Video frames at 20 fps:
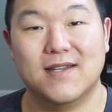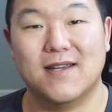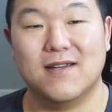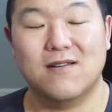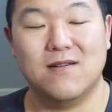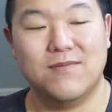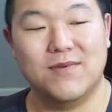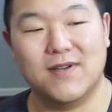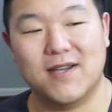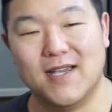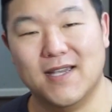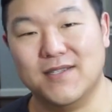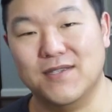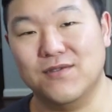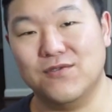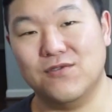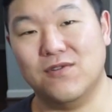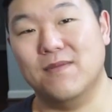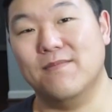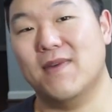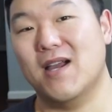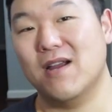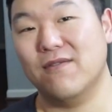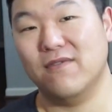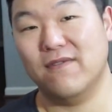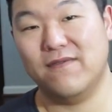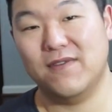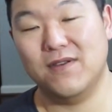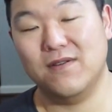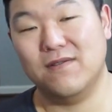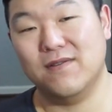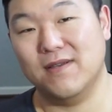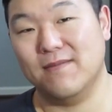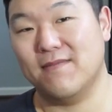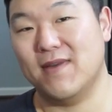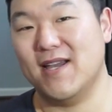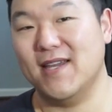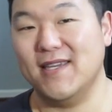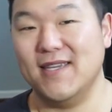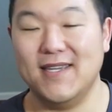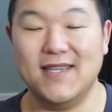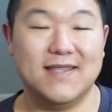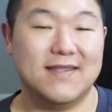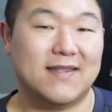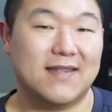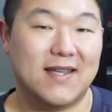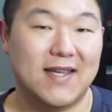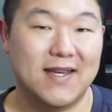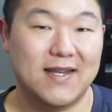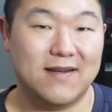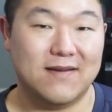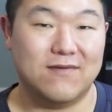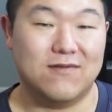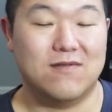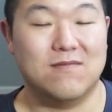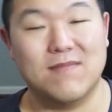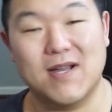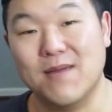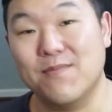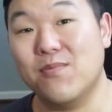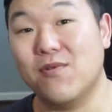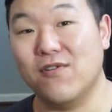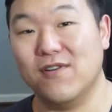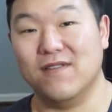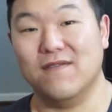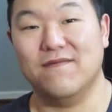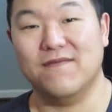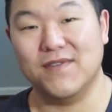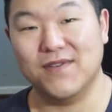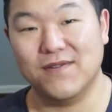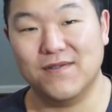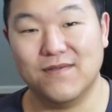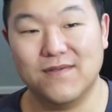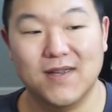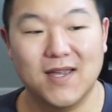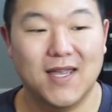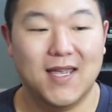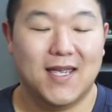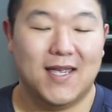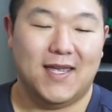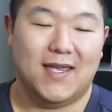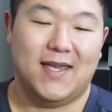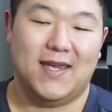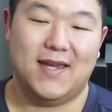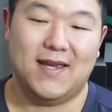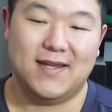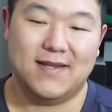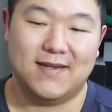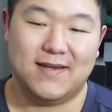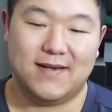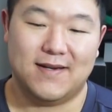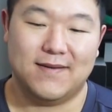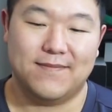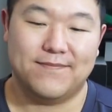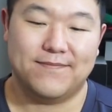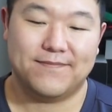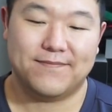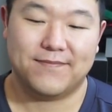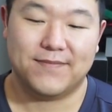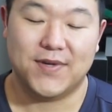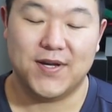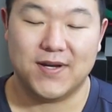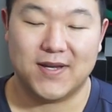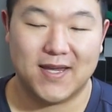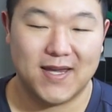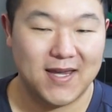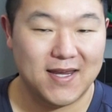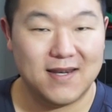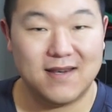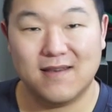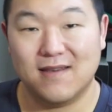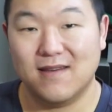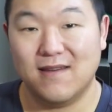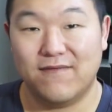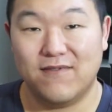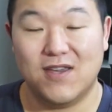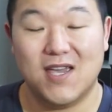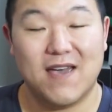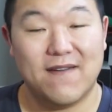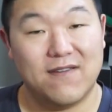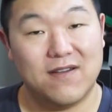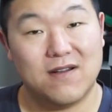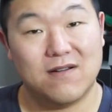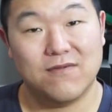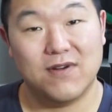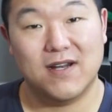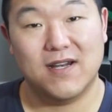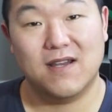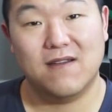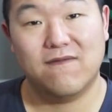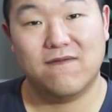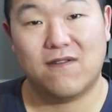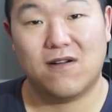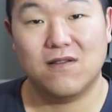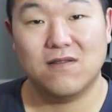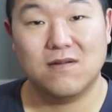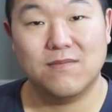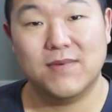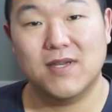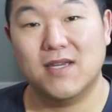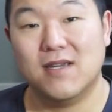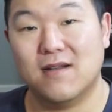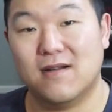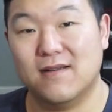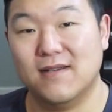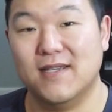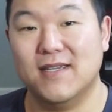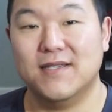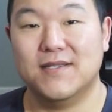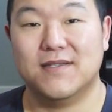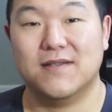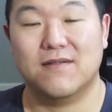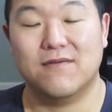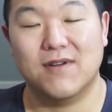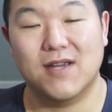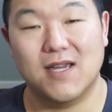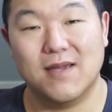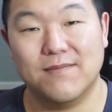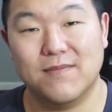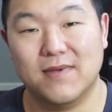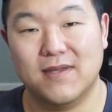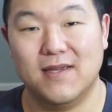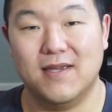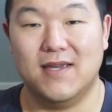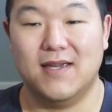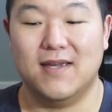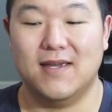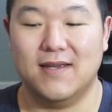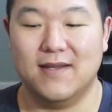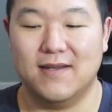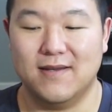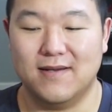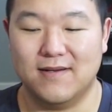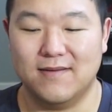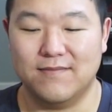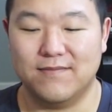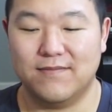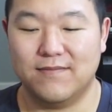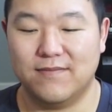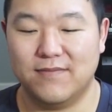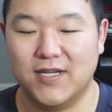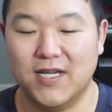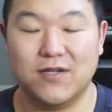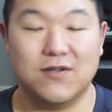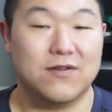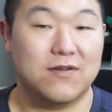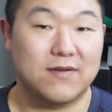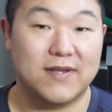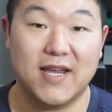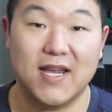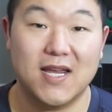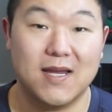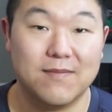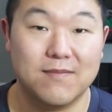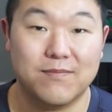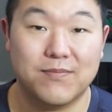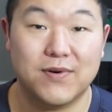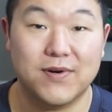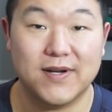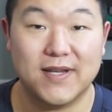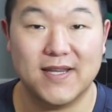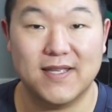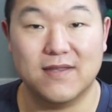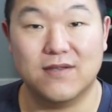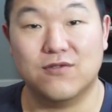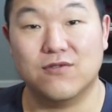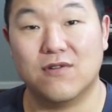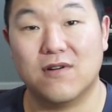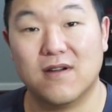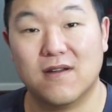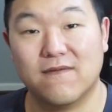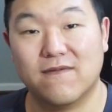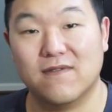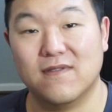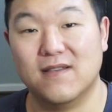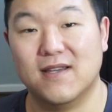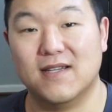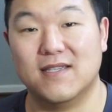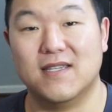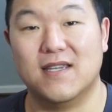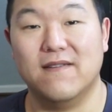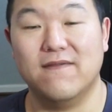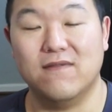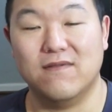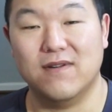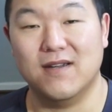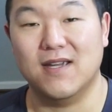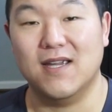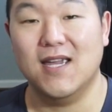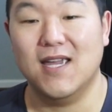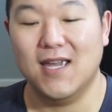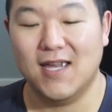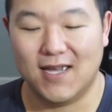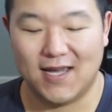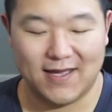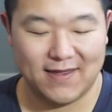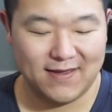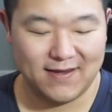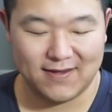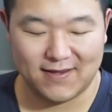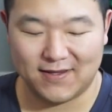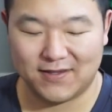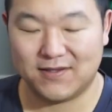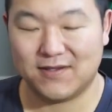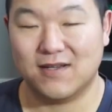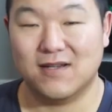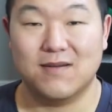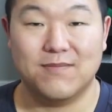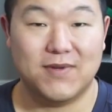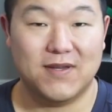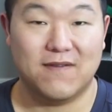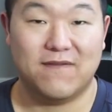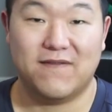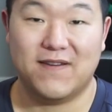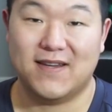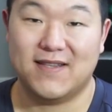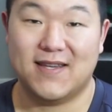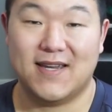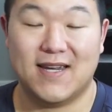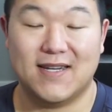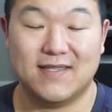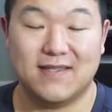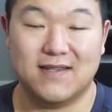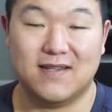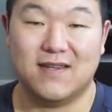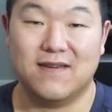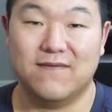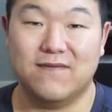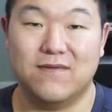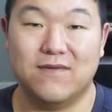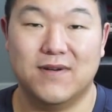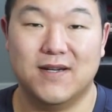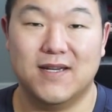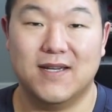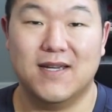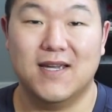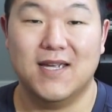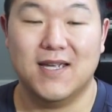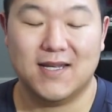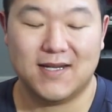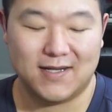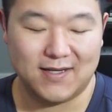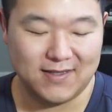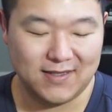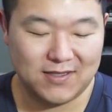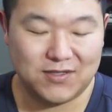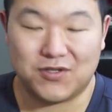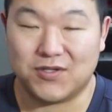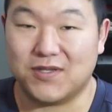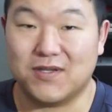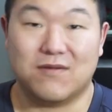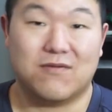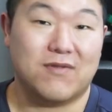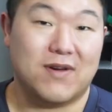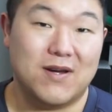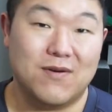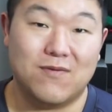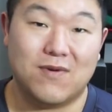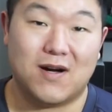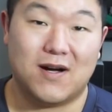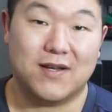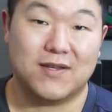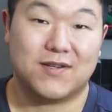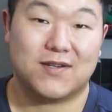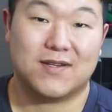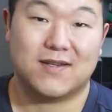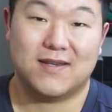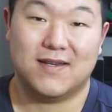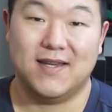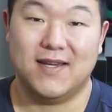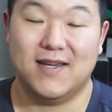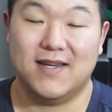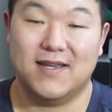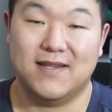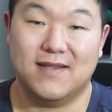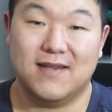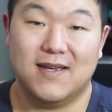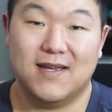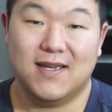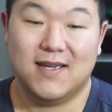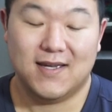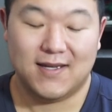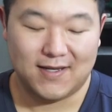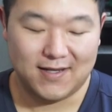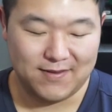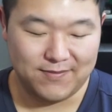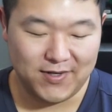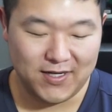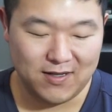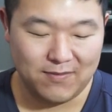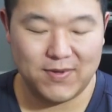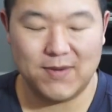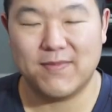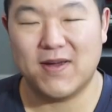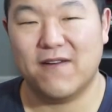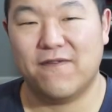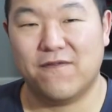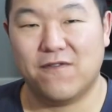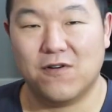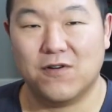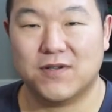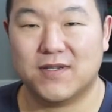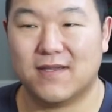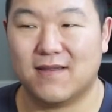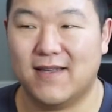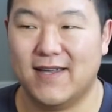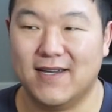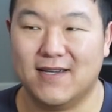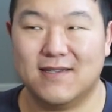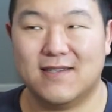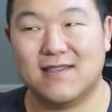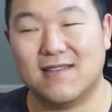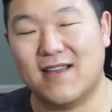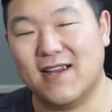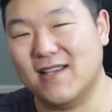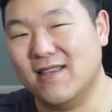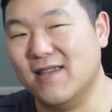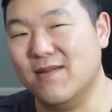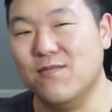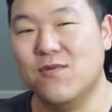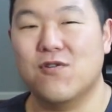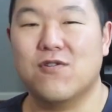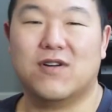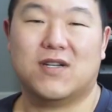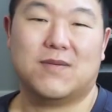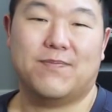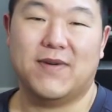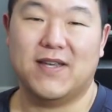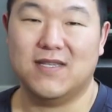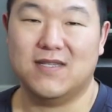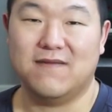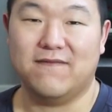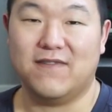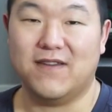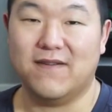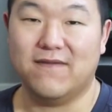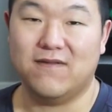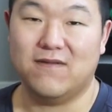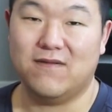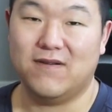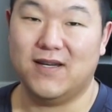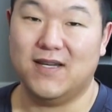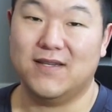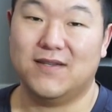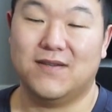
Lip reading: I hope you guys enjoyed my review and my insight or my point of view. And again, if you haven't already, follow me on Instagram and get your name put in the drawing for the next giveaway. I think this is going to be a fantastic giveaway because it's just a great watch and it'll be my first slightly more expensive giveaway.